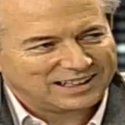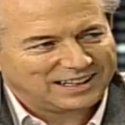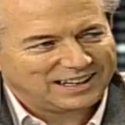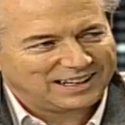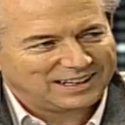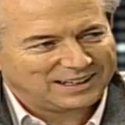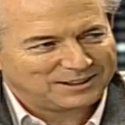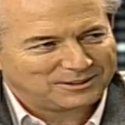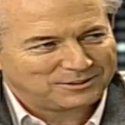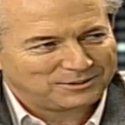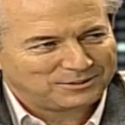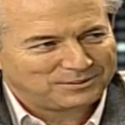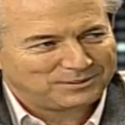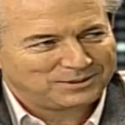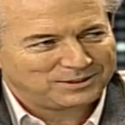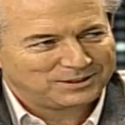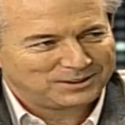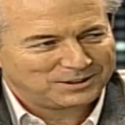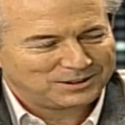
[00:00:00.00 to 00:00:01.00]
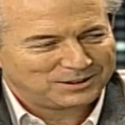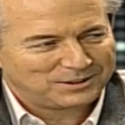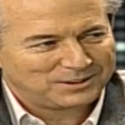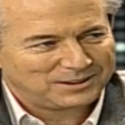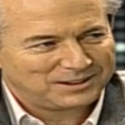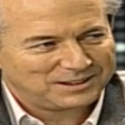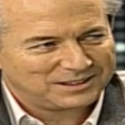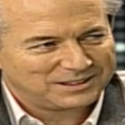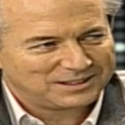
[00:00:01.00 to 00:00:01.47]
I have. All
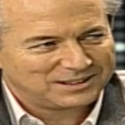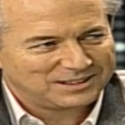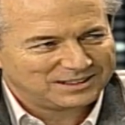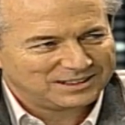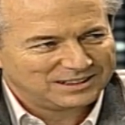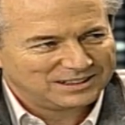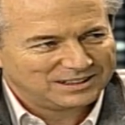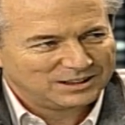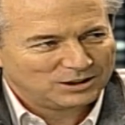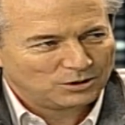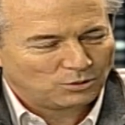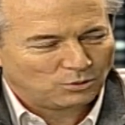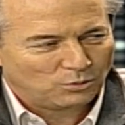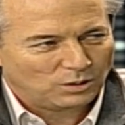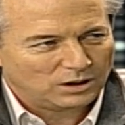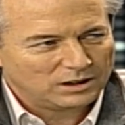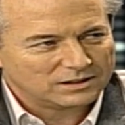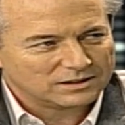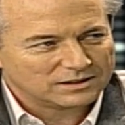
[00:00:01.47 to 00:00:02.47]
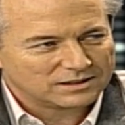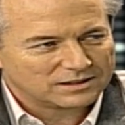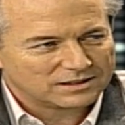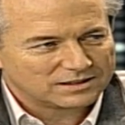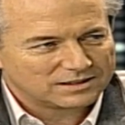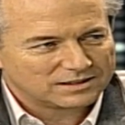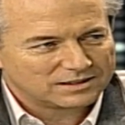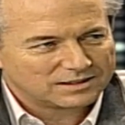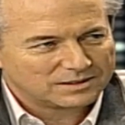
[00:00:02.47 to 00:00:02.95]
right.
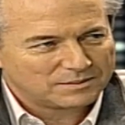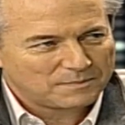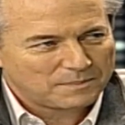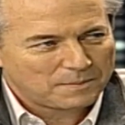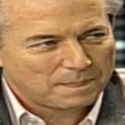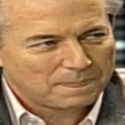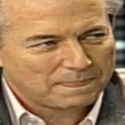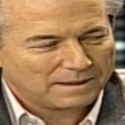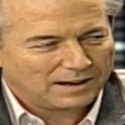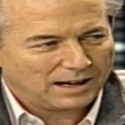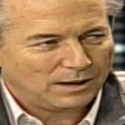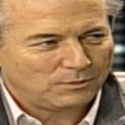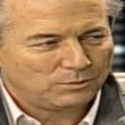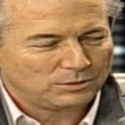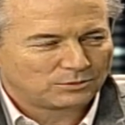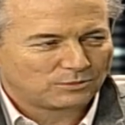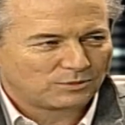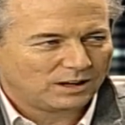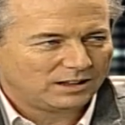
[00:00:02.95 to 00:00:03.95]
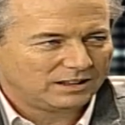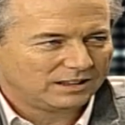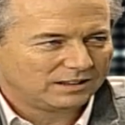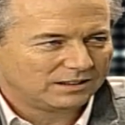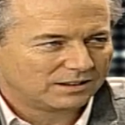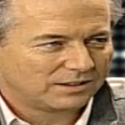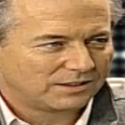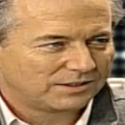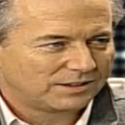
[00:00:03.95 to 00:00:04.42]
Once I was
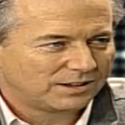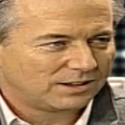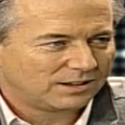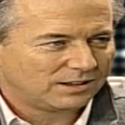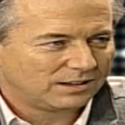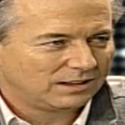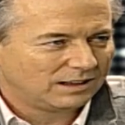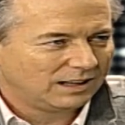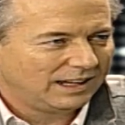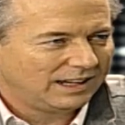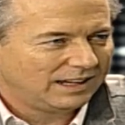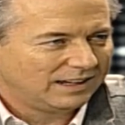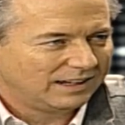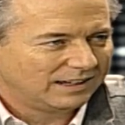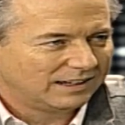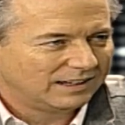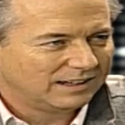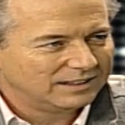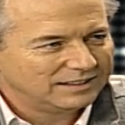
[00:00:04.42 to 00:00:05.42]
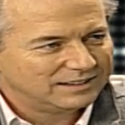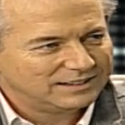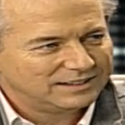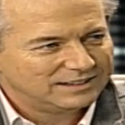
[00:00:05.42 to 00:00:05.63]
running the third leg.